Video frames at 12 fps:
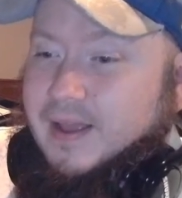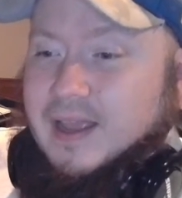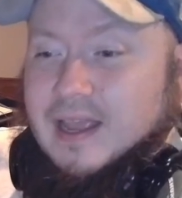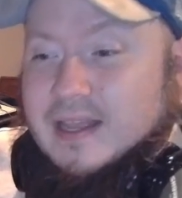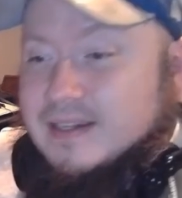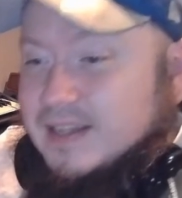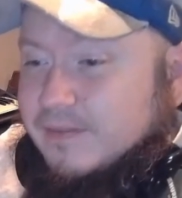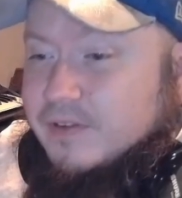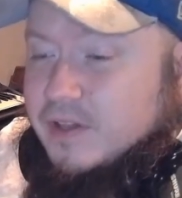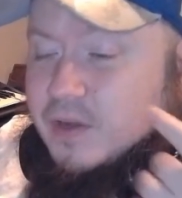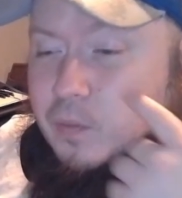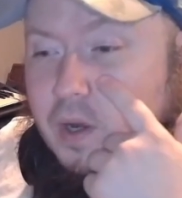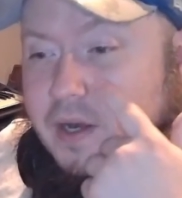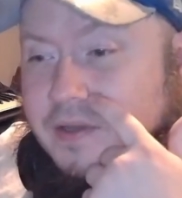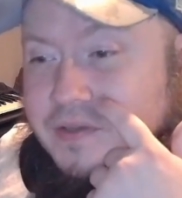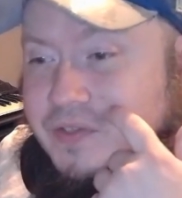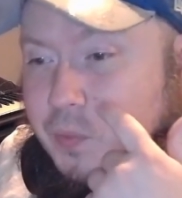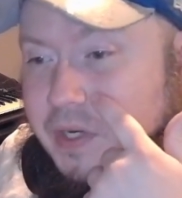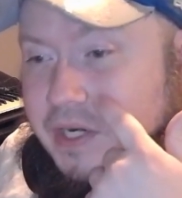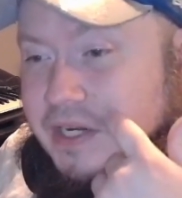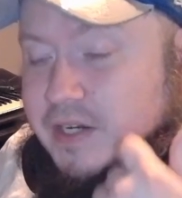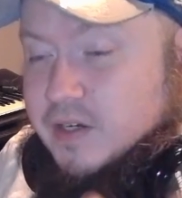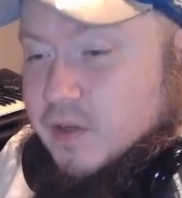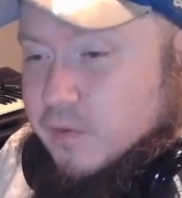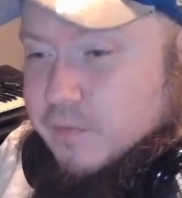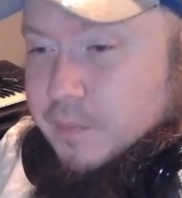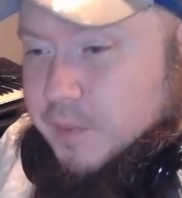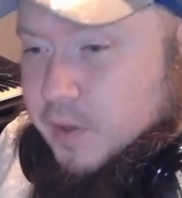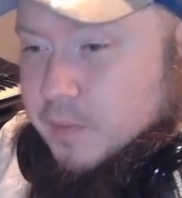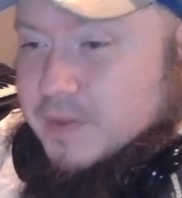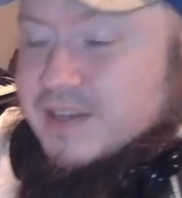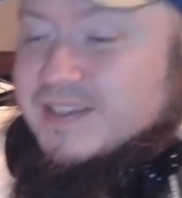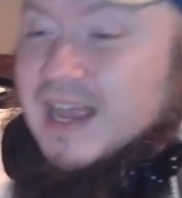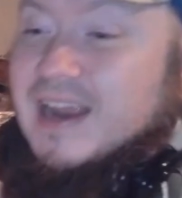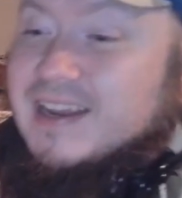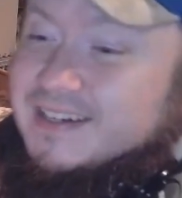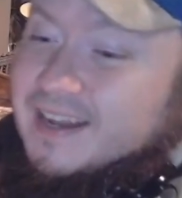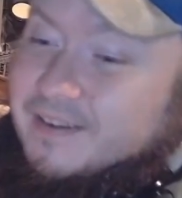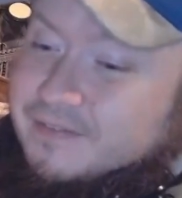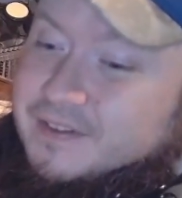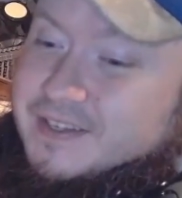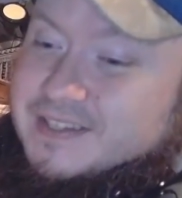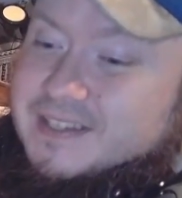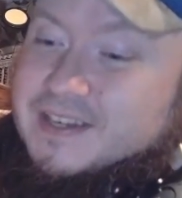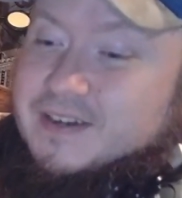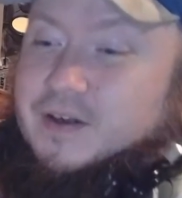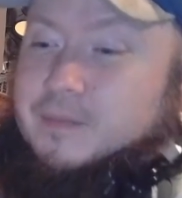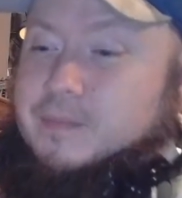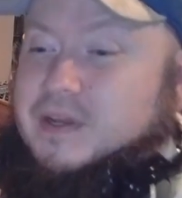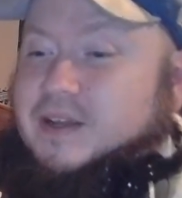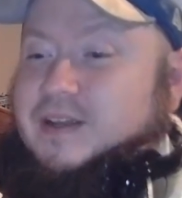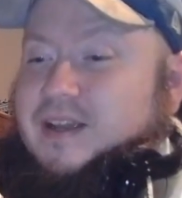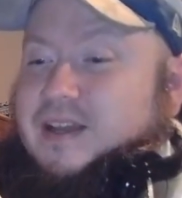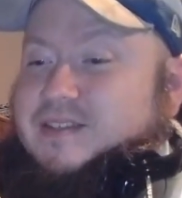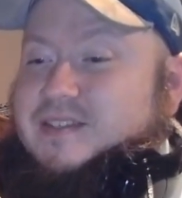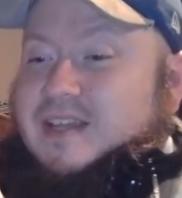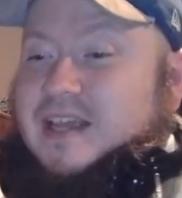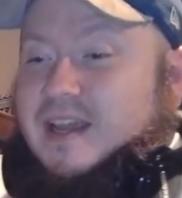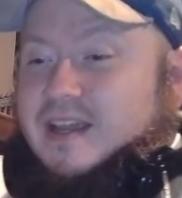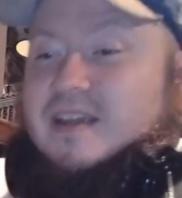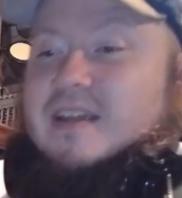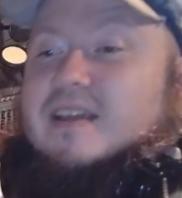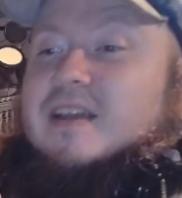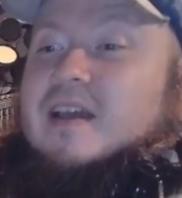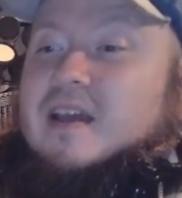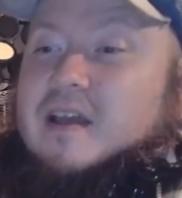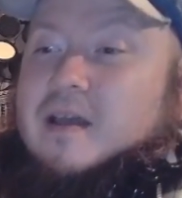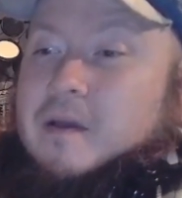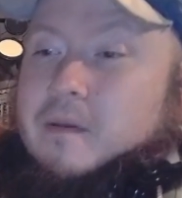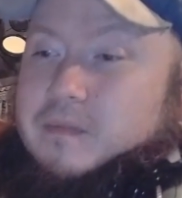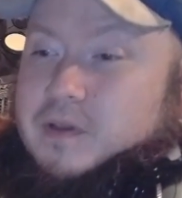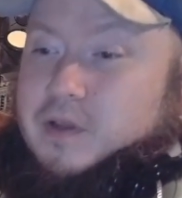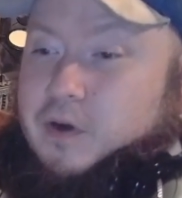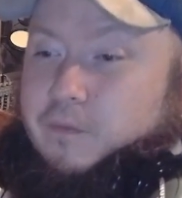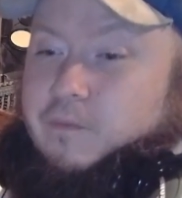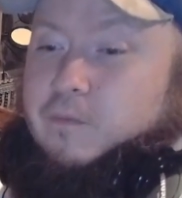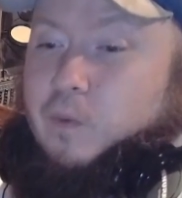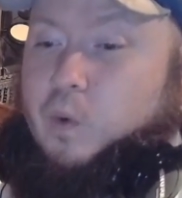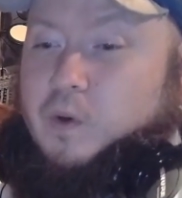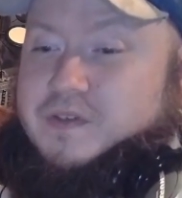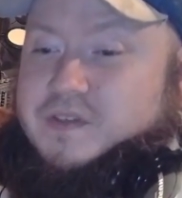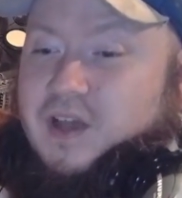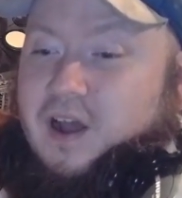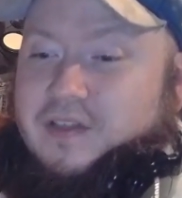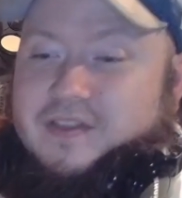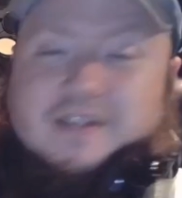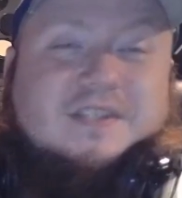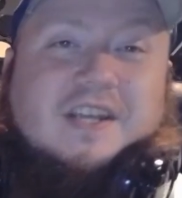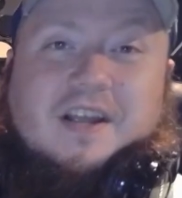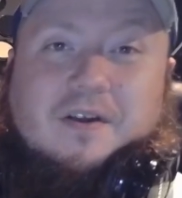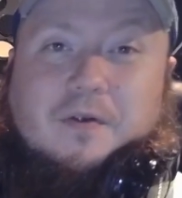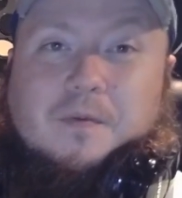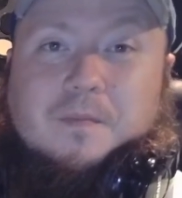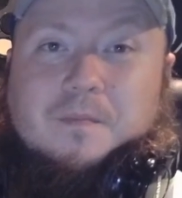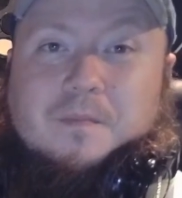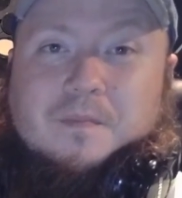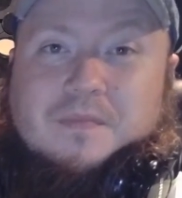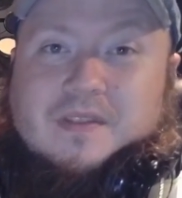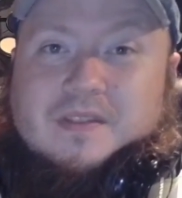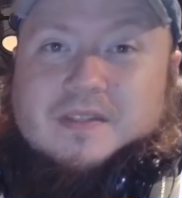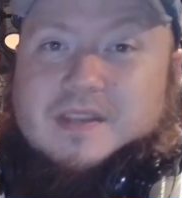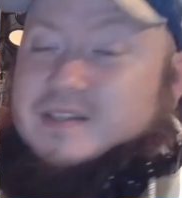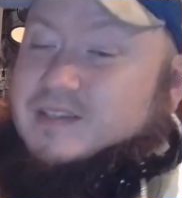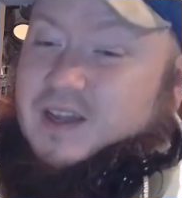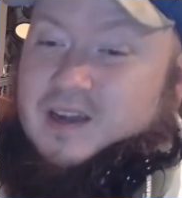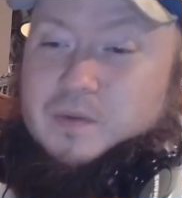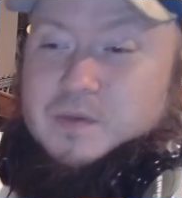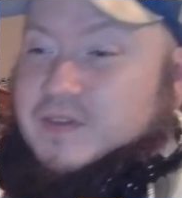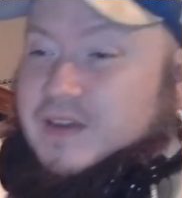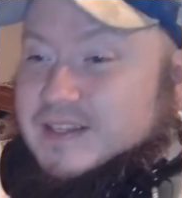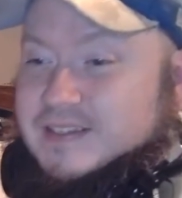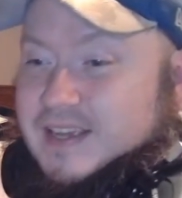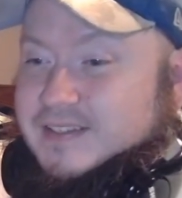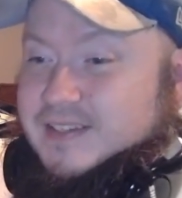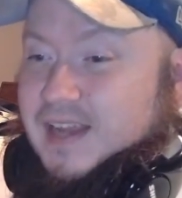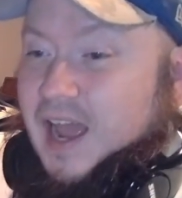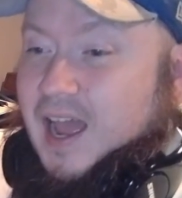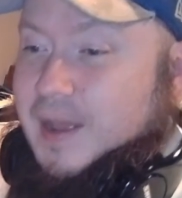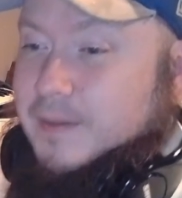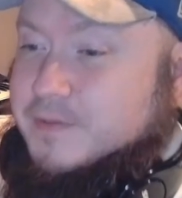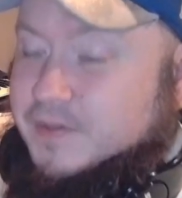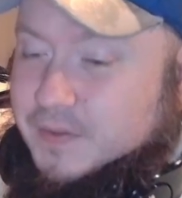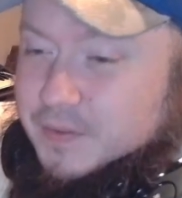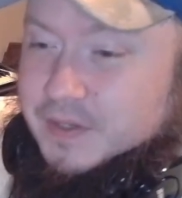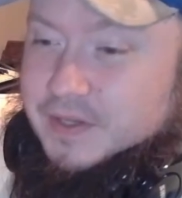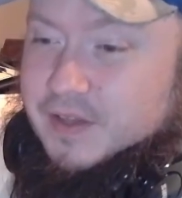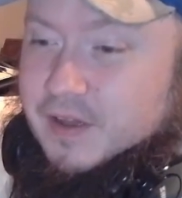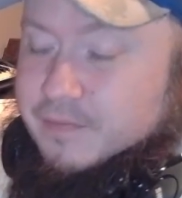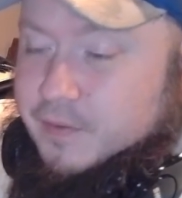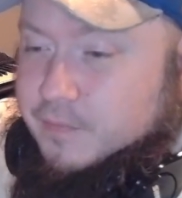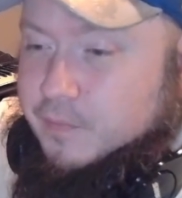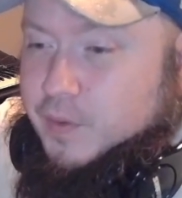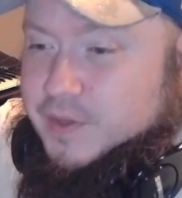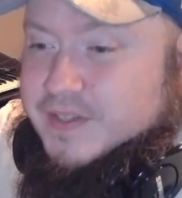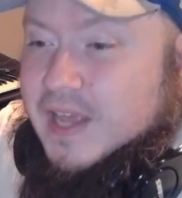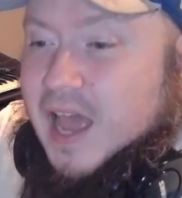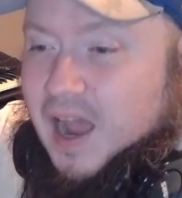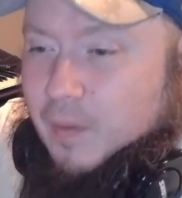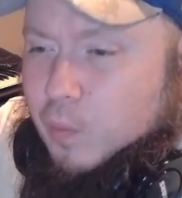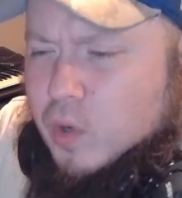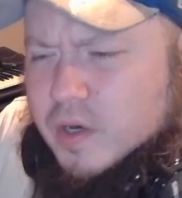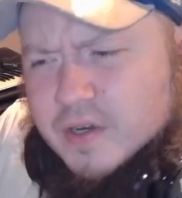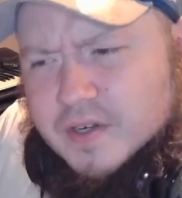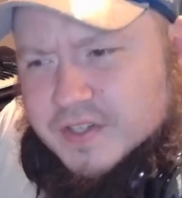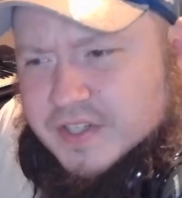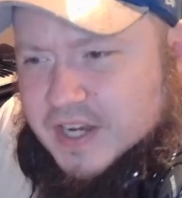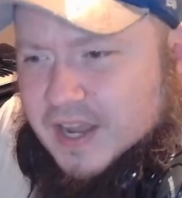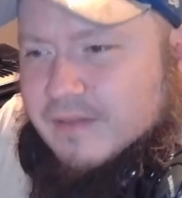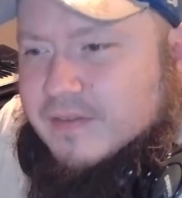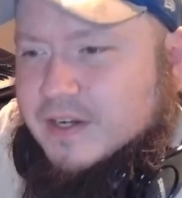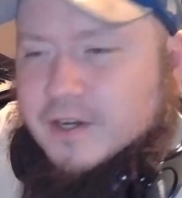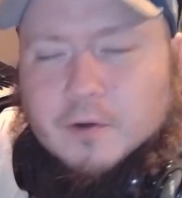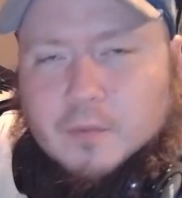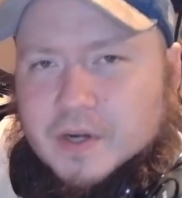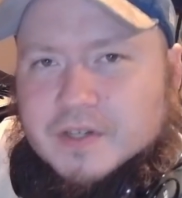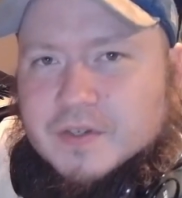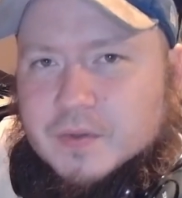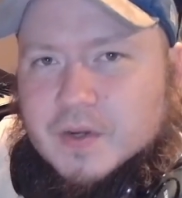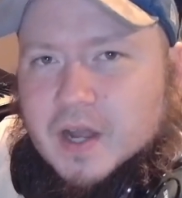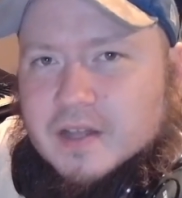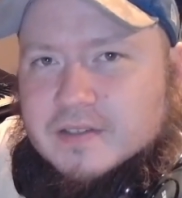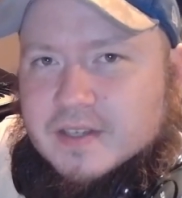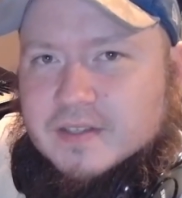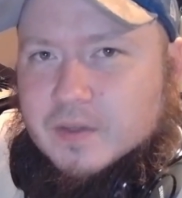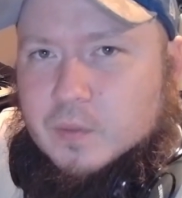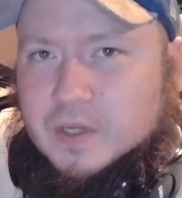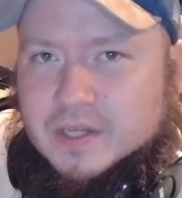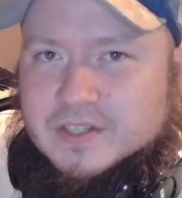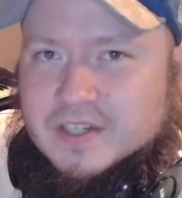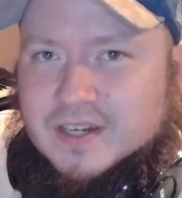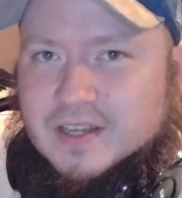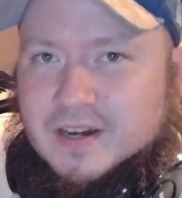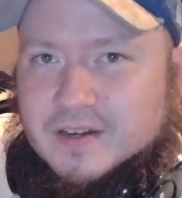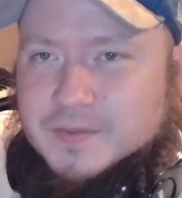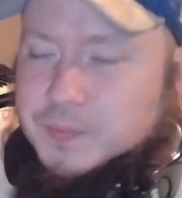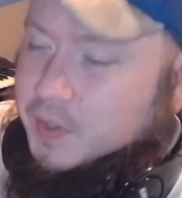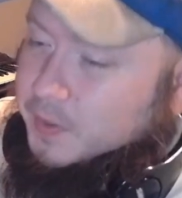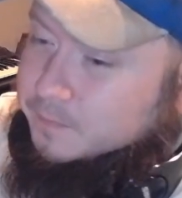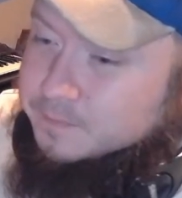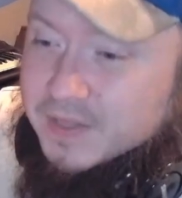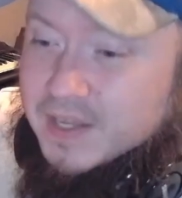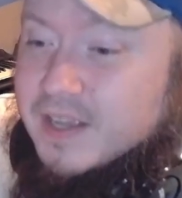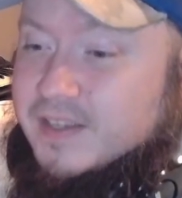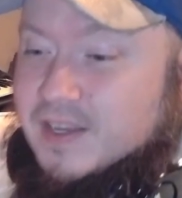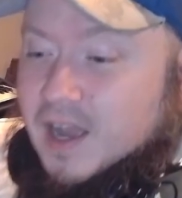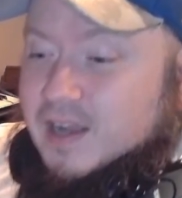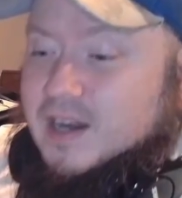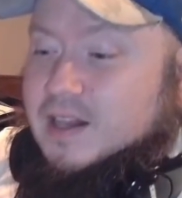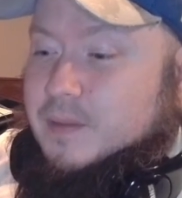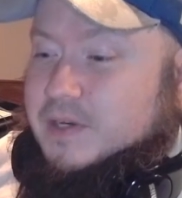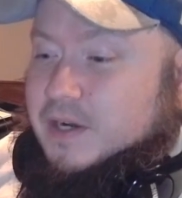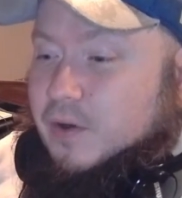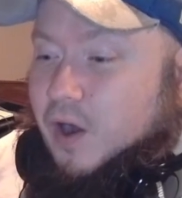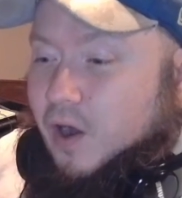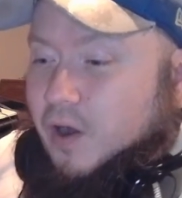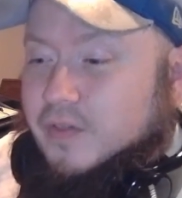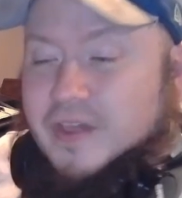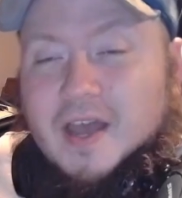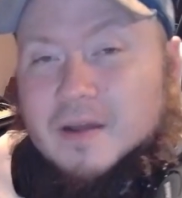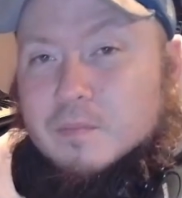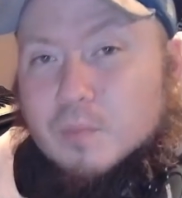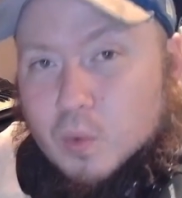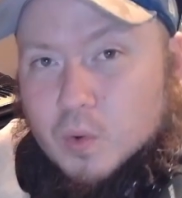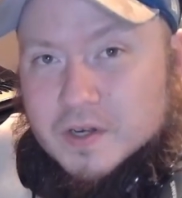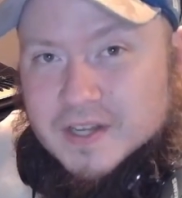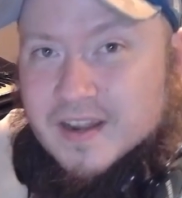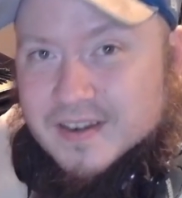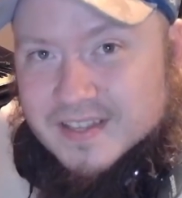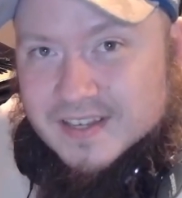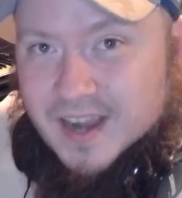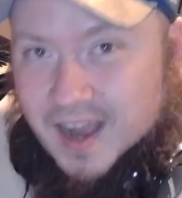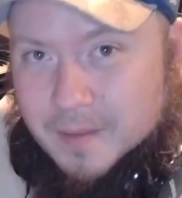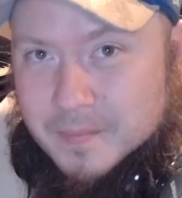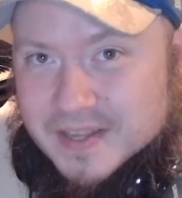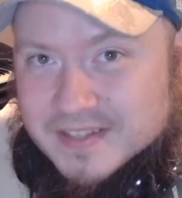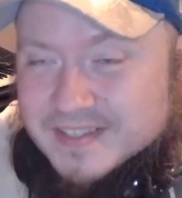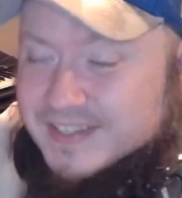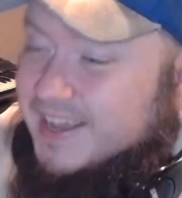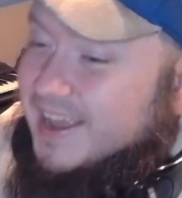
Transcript: And definitely, what else do we need to do from her? Because I can definitely see her being a staying, you know, force on the channel. This song was fantastic. I absolutely love her voice. I'm wondering, does she have any original content that we can check out as well? Y'all gotta let me know all that and more down in the comments.